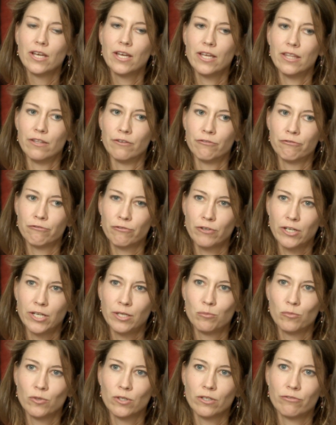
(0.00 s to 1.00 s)
And the
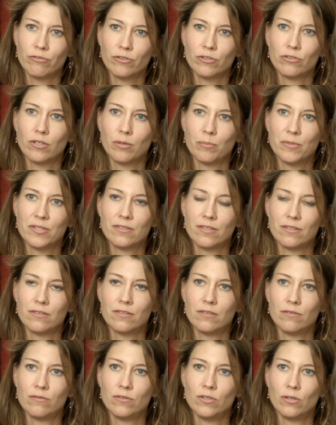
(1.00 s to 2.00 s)
framework for
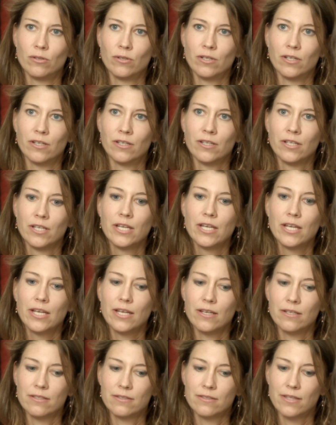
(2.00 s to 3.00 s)
trauma-sensitive yoga
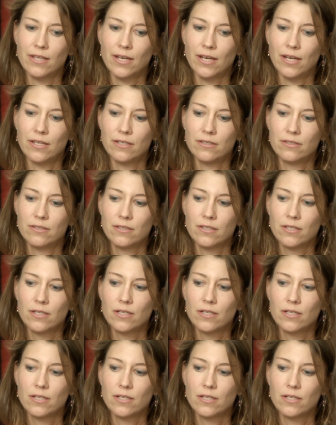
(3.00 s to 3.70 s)
is that